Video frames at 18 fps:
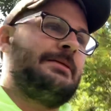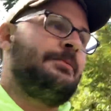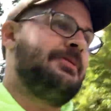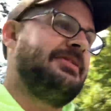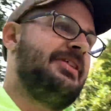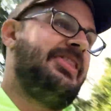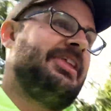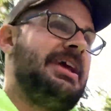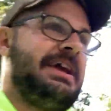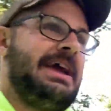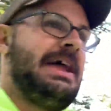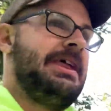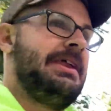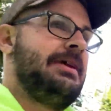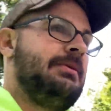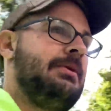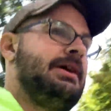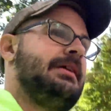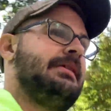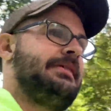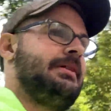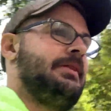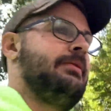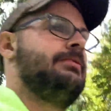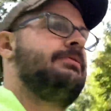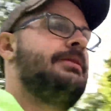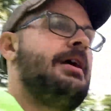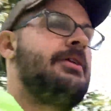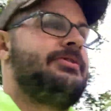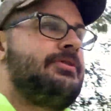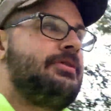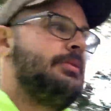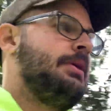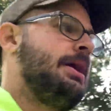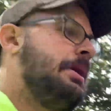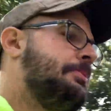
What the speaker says: put the thing out anyway, so not sure why